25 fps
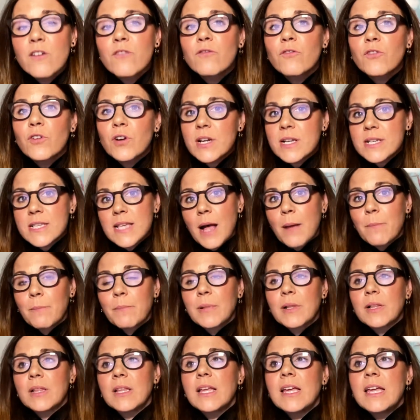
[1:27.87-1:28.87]
For
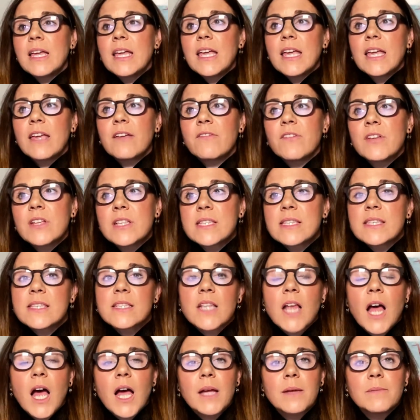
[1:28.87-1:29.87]
example, if it's
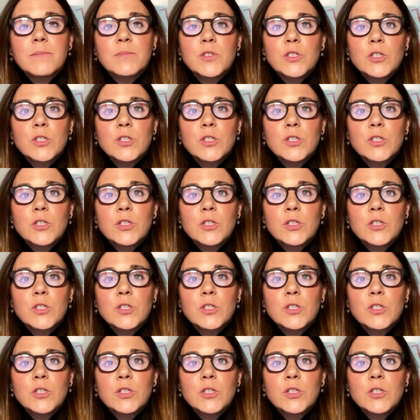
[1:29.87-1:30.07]
time